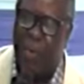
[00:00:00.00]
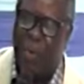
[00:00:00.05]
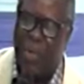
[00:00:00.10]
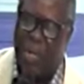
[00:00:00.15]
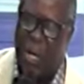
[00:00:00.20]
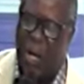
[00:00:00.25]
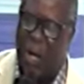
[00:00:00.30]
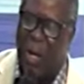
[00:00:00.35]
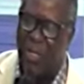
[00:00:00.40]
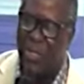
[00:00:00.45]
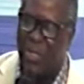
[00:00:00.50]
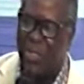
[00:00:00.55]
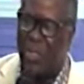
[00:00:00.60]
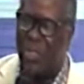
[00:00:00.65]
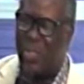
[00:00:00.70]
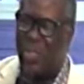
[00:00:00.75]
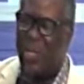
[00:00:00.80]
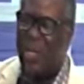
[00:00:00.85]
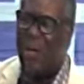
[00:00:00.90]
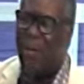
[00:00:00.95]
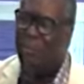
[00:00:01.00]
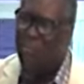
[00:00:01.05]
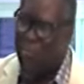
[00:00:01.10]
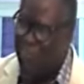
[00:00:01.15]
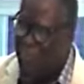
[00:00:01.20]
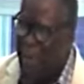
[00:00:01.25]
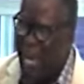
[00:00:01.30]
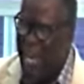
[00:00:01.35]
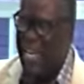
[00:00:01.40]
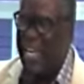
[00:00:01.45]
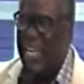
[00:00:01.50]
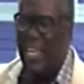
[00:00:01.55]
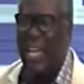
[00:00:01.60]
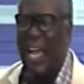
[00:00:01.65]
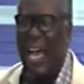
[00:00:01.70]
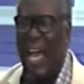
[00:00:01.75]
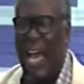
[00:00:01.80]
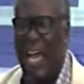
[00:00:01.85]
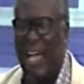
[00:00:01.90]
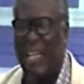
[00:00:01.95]
with us many
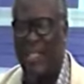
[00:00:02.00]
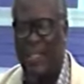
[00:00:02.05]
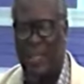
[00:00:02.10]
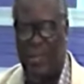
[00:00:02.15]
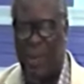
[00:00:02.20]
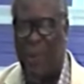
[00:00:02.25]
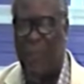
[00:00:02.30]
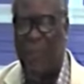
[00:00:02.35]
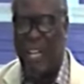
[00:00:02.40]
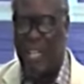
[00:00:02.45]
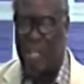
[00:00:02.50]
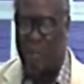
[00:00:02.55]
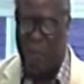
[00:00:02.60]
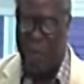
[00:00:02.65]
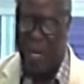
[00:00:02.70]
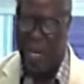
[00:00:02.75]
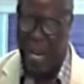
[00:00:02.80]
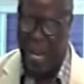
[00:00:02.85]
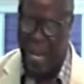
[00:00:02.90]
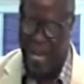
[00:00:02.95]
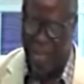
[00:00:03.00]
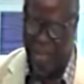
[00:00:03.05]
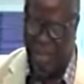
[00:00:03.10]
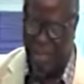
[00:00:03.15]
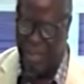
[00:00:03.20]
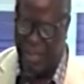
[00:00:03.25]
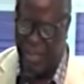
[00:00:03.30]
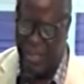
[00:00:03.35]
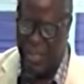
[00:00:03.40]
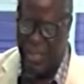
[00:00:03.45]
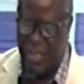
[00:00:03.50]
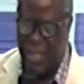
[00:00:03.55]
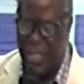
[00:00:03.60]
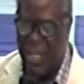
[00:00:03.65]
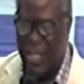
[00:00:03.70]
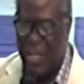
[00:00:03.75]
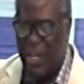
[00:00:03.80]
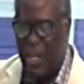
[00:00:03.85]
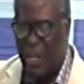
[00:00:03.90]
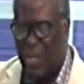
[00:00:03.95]
years of experience
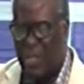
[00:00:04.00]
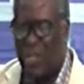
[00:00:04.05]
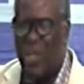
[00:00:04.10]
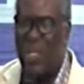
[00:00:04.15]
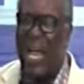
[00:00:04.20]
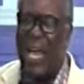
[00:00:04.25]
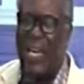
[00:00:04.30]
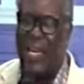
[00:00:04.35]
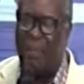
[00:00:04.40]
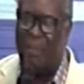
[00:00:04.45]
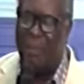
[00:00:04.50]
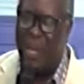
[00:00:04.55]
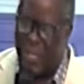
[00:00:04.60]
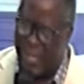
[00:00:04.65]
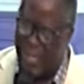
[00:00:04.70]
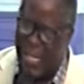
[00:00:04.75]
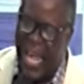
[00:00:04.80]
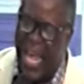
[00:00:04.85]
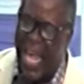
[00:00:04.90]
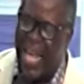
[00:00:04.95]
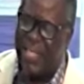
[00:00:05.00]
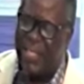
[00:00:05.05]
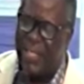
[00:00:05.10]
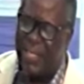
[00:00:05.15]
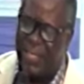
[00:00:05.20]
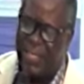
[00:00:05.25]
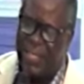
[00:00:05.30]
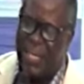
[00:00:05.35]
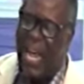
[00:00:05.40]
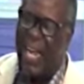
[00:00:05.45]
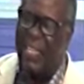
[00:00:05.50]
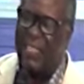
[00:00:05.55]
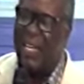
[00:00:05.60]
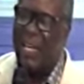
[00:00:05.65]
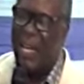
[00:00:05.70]
so that the mistakes that